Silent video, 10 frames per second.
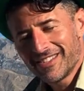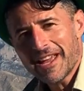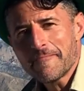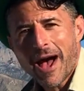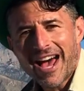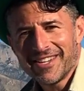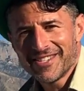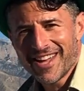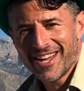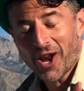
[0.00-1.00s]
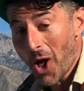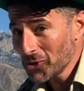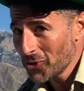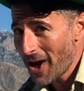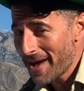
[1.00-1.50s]
St. Patty's Day. It
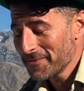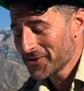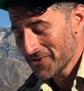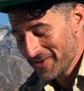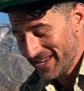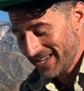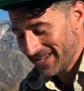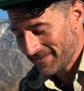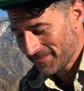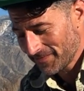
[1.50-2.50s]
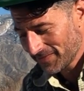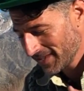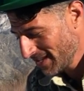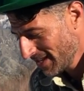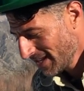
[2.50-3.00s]
also happens to be
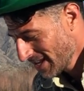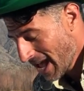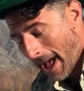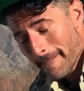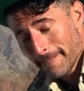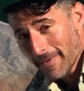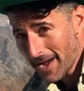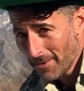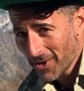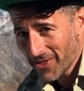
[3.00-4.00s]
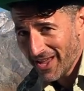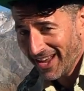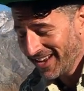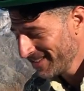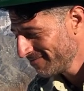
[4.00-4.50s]
my birthday.
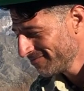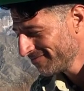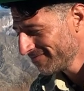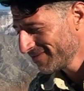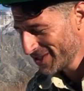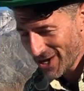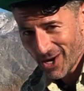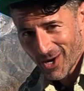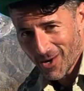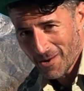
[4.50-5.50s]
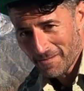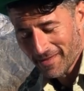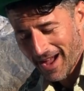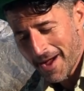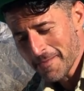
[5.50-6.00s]
So
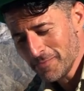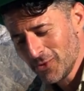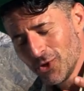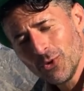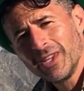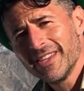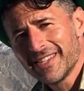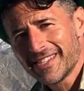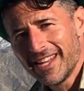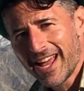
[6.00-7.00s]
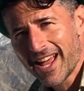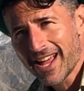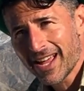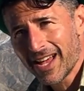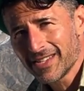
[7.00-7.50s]
I'm doing this
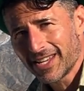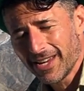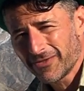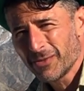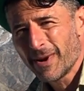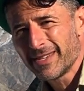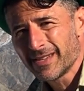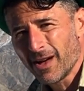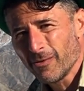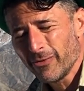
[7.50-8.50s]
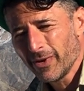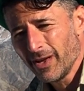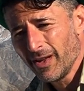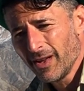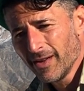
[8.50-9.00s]
today as a gift to myself.
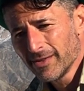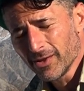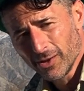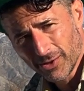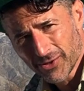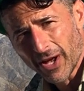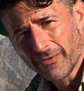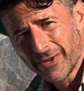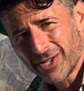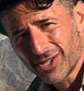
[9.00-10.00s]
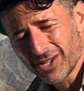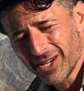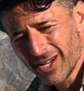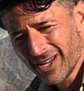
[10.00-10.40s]
It's a little selfish,